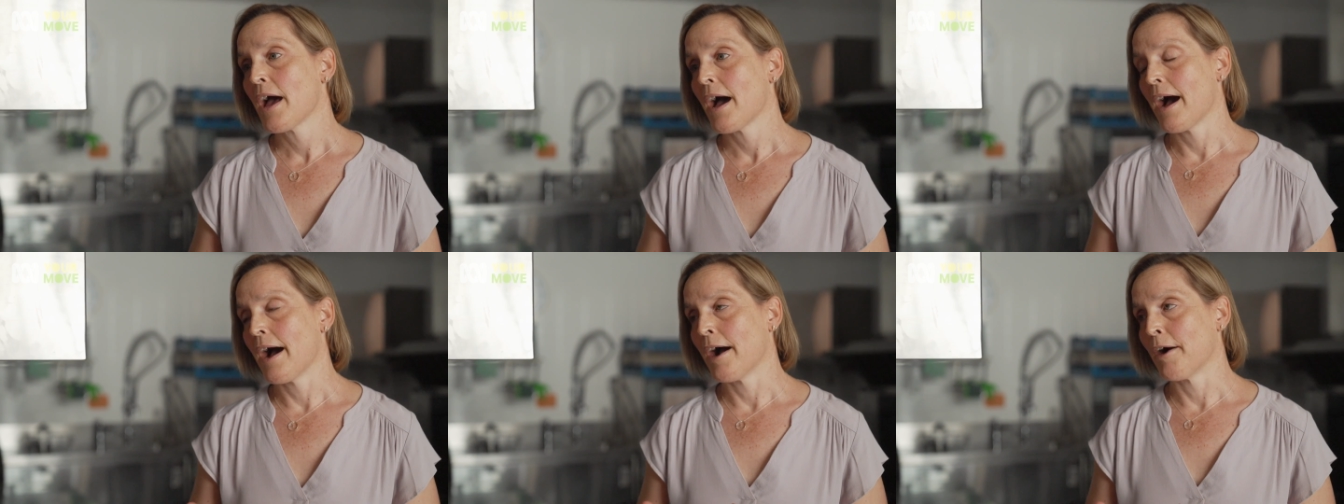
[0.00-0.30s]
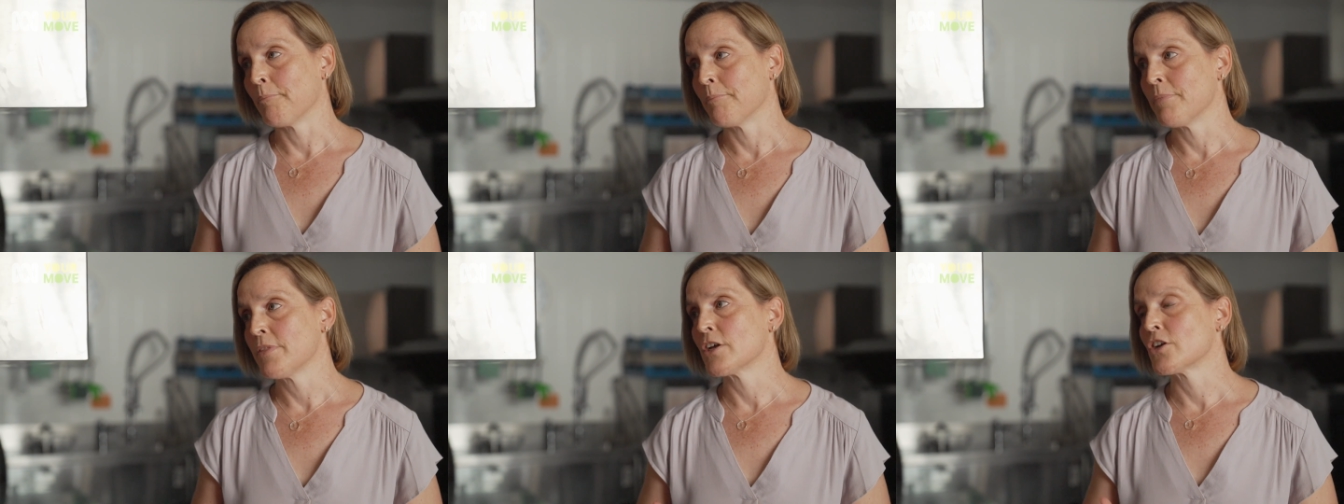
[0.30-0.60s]

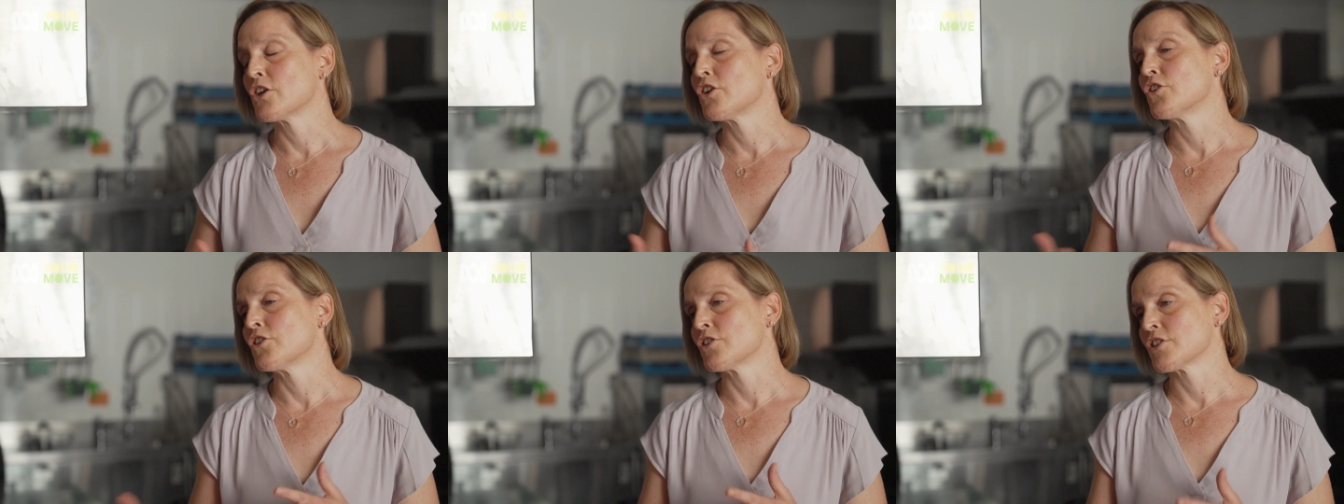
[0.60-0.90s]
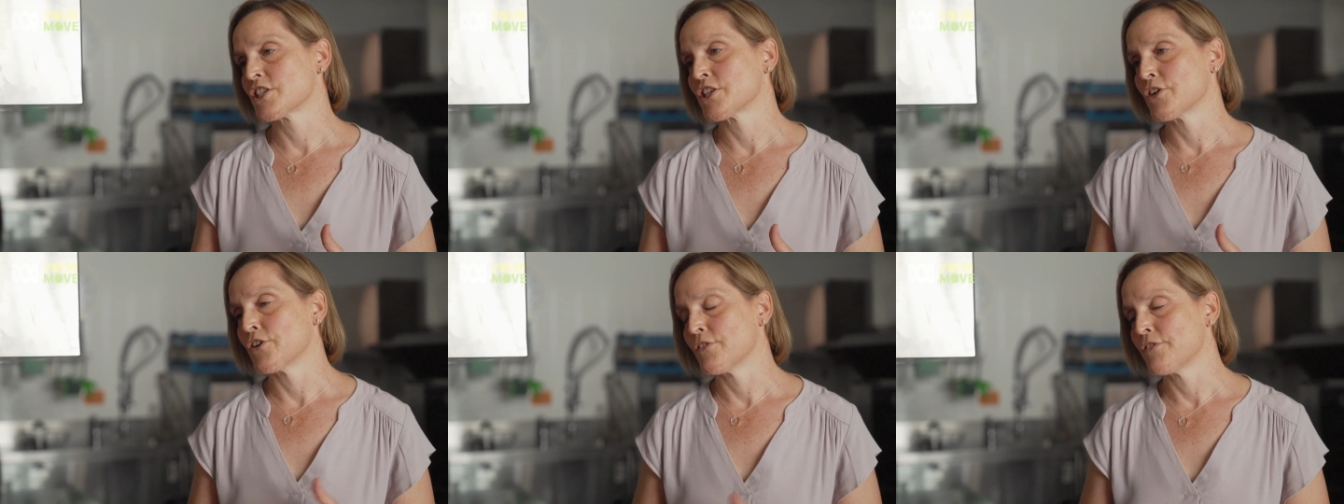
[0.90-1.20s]
that are not
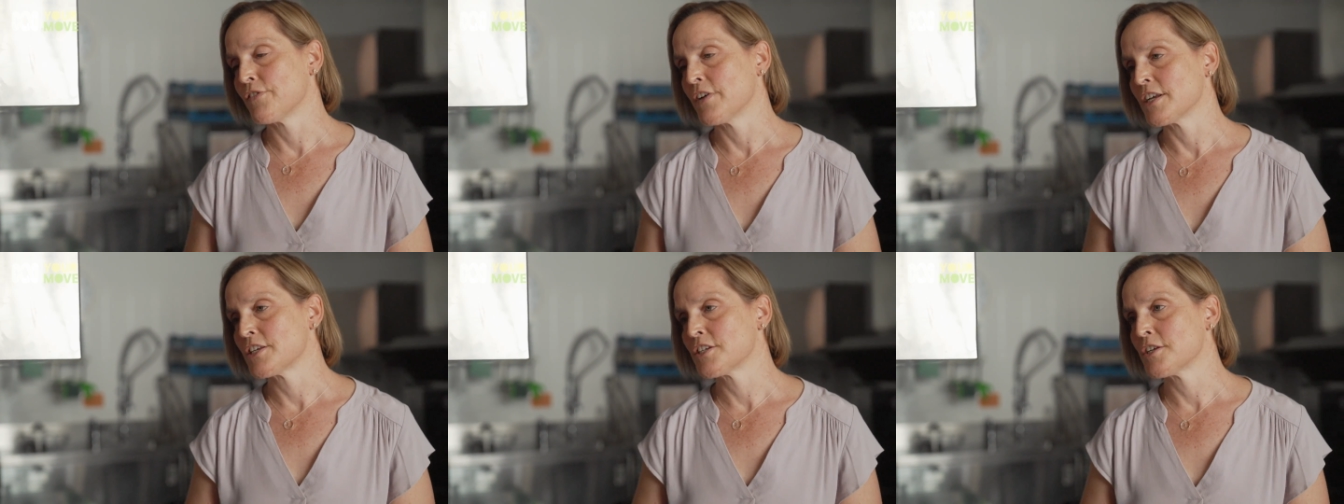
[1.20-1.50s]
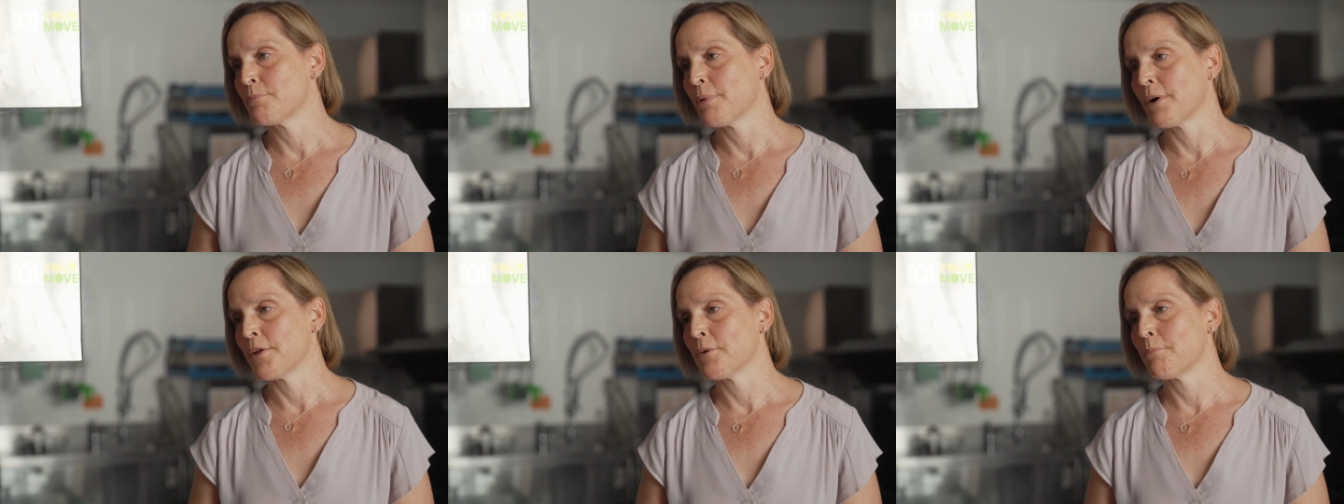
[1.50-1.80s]
so
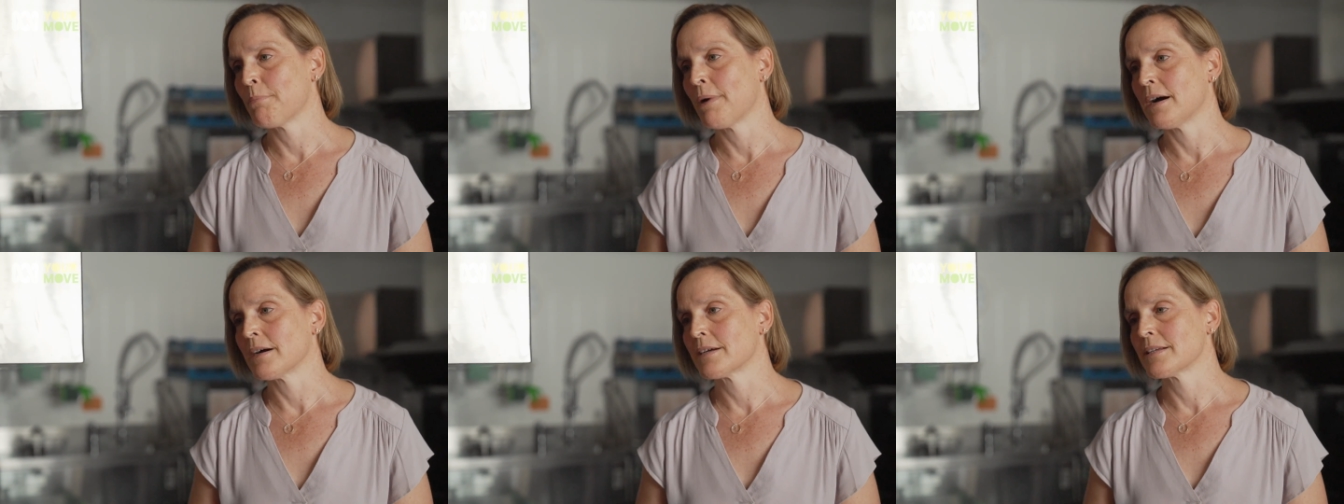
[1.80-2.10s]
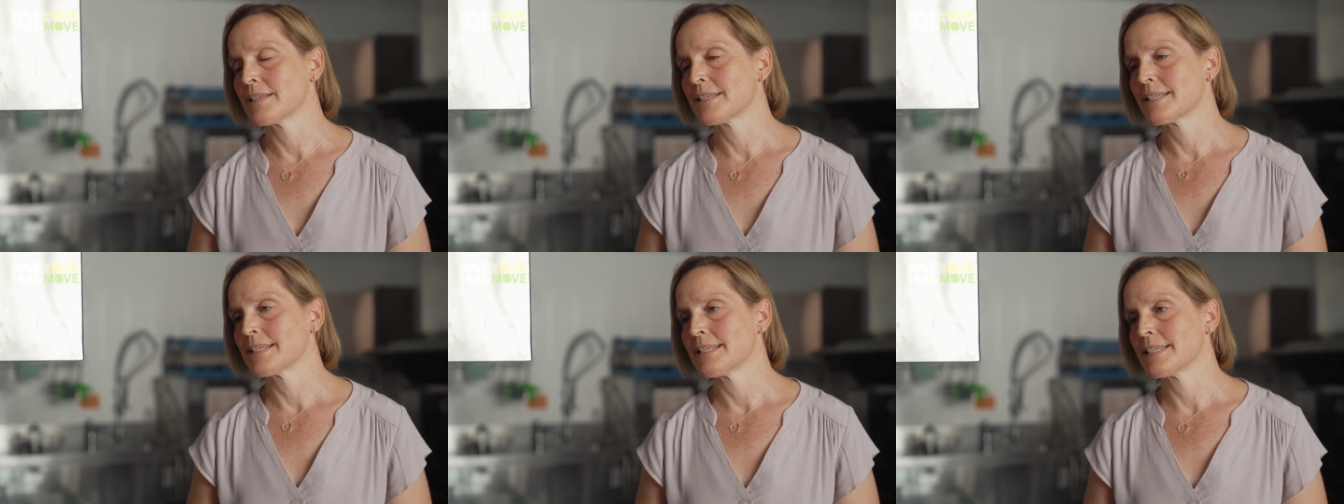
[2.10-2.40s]
affected by the
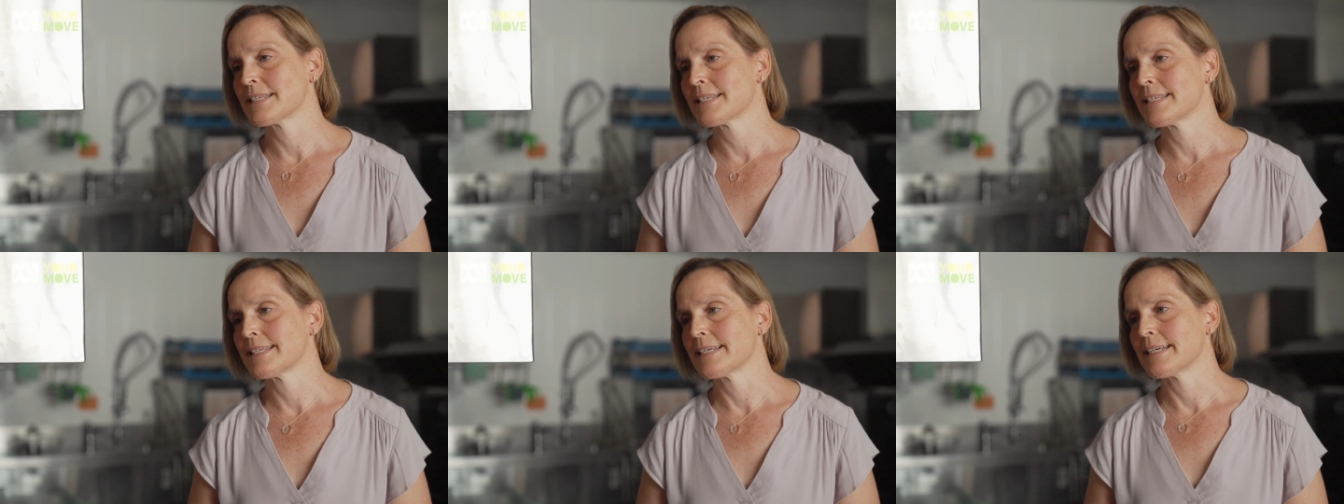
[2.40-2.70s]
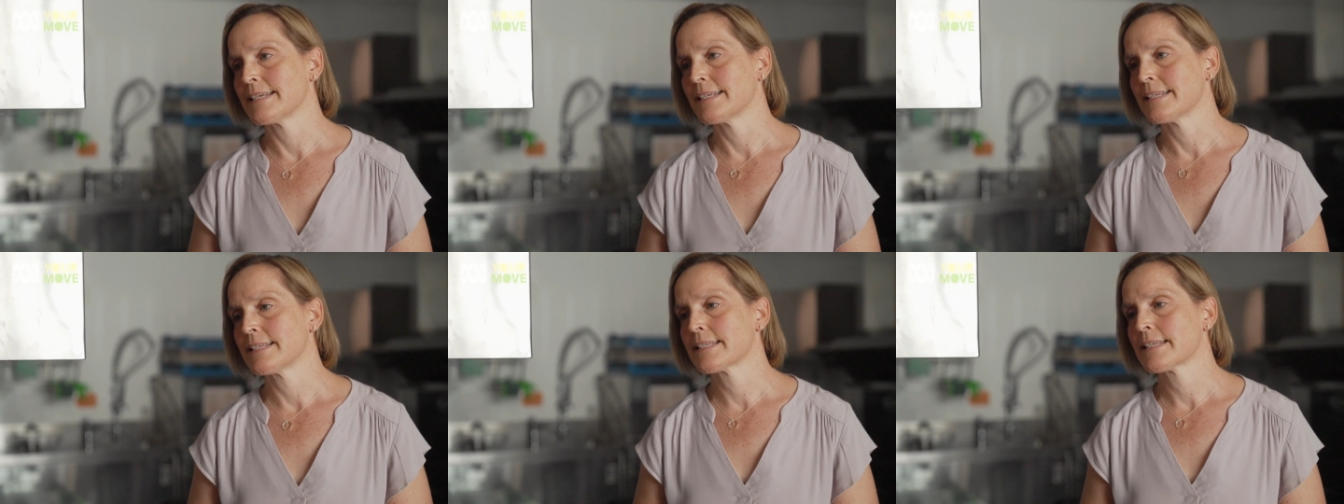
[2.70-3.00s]
Parkinson's
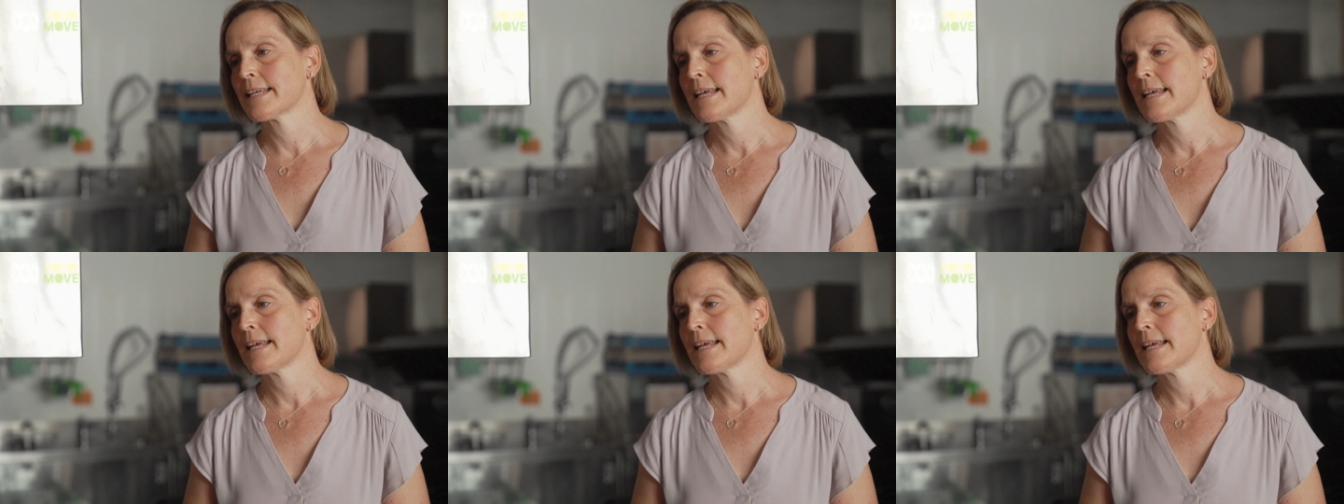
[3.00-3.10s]
disease.